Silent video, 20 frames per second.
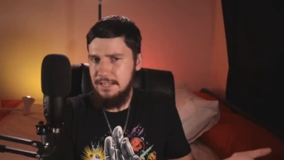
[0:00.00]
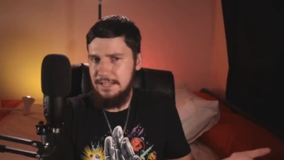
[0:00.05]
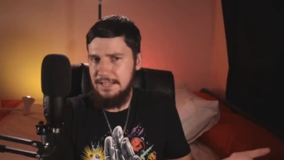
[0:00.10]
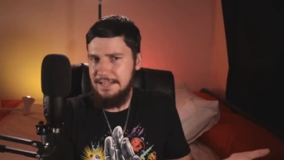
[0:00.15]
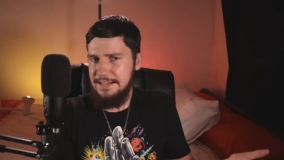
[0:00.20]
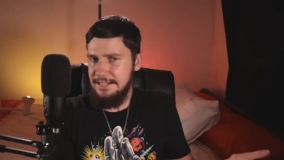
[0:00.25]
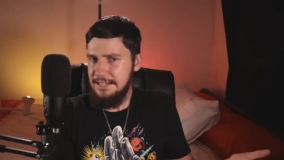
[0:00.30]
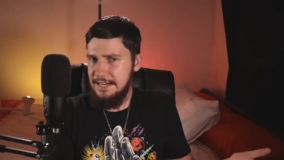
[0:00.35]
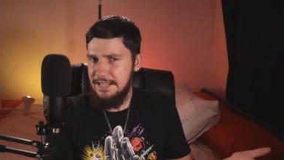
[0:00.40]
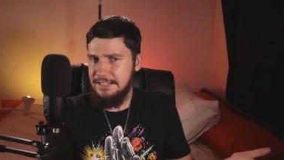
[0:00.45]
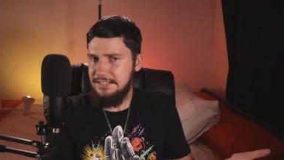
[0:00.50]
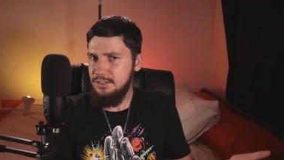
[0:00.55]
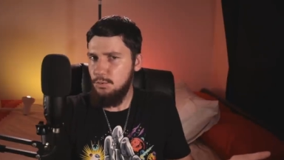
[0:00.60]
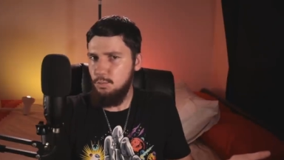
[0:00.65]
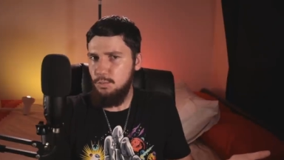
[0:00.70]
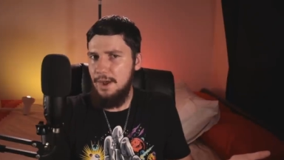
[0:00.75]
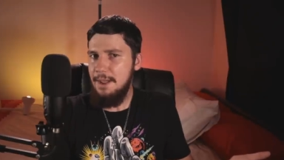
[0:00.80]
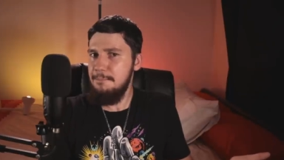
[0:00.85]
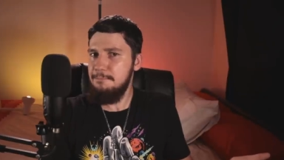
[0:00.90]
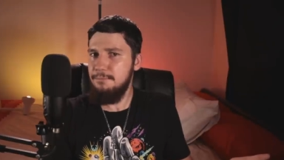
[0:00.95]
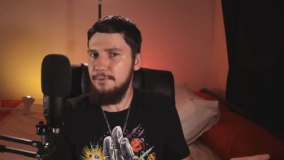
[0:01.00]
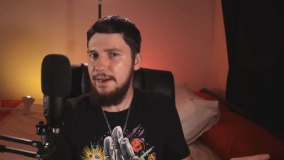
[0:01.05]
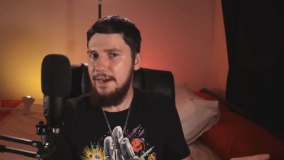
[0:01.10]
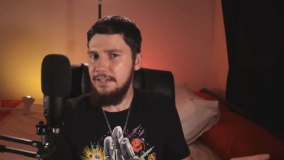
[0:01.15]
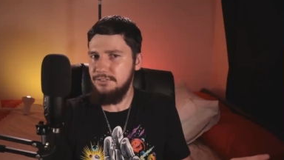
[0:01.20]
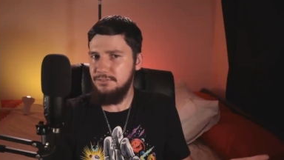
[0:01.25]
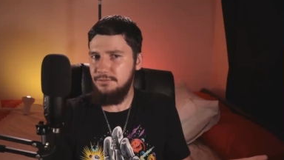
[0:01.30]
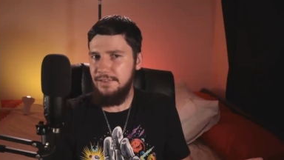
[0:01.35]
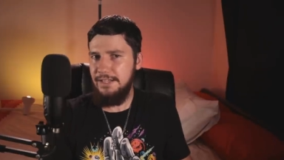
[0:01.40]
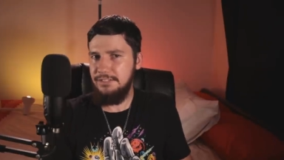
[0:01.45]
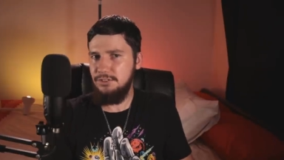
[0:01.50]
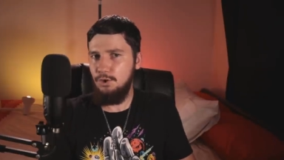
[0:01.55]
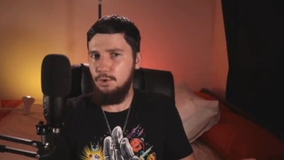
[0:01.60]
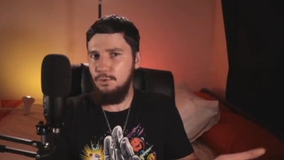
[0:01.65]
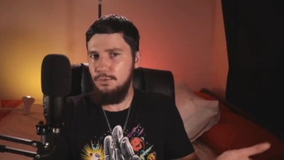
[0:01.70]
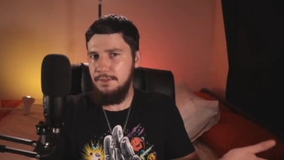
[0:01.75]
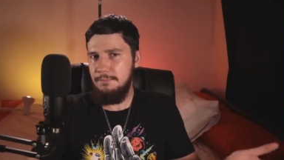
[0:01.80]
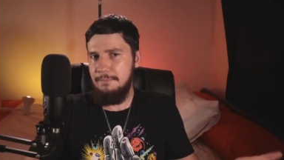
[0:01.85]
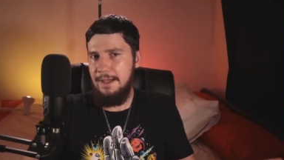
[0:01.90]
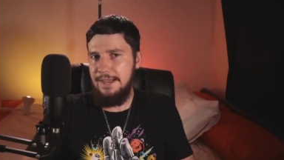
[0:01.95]
it, it's a web browser and that's
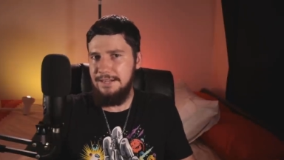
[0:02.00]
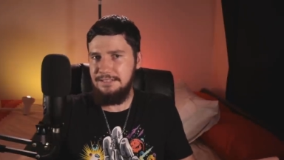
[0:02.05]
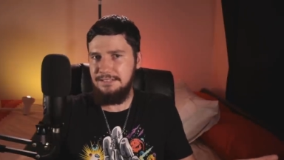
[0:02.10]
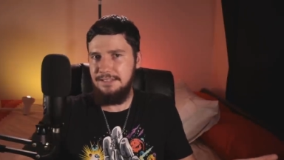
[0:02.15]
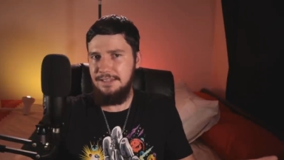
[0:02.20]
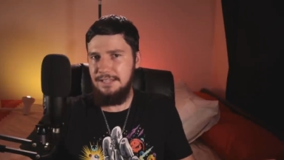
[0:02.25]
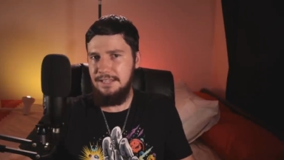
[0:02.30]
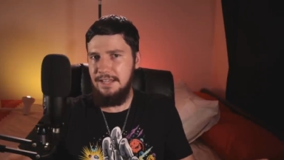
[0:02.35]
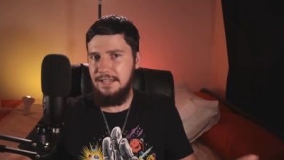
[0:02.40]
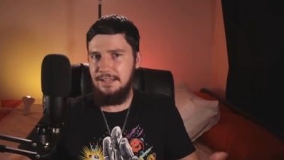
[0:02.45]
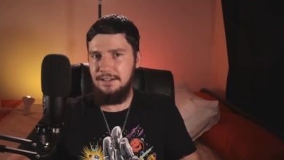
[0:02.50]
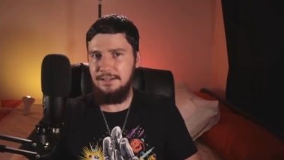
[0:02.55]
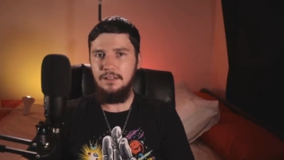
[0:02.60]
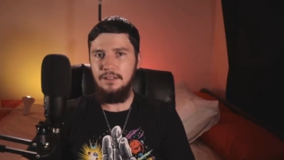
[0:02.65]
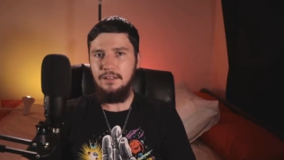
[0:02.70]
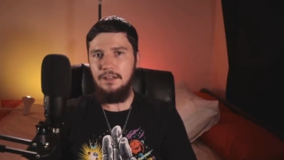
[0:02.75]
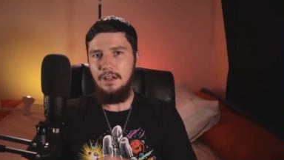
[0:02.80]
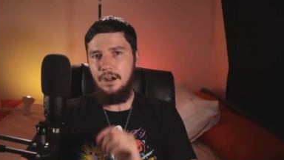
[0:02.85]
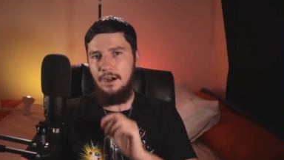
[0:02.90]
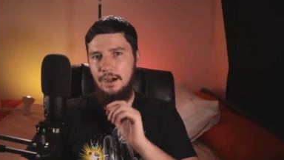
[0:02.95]
all that matters in the end.